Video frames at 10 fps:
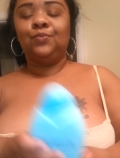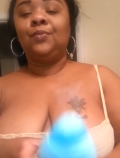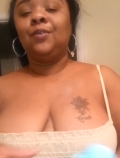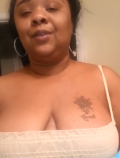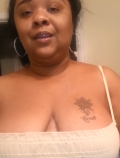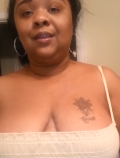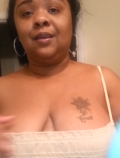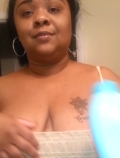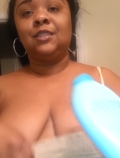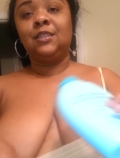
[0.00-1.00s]
when I get out
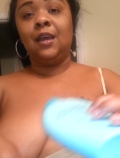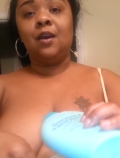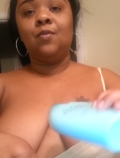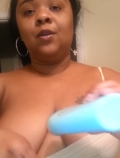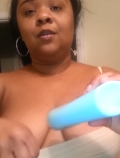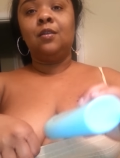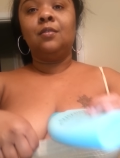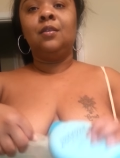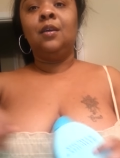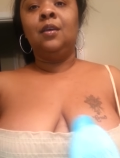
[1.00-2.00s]
the shower,
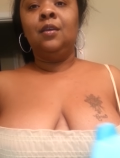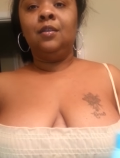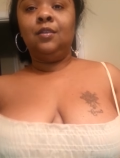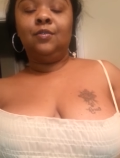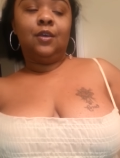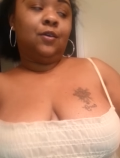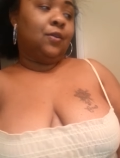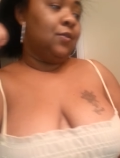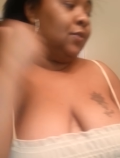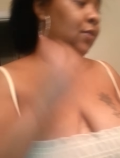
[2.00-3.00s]
you know,